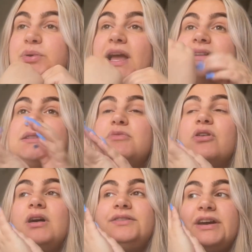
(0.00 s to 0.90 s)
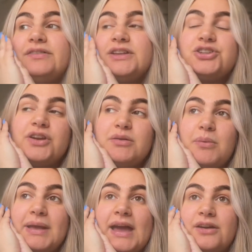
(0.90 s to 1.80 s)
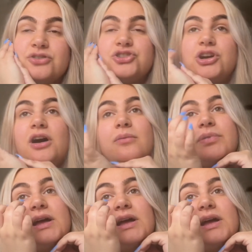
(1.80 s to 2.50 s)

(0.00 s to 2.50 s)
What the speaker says: But yeah, tomorrow I'll definitely show you what we get in our shop.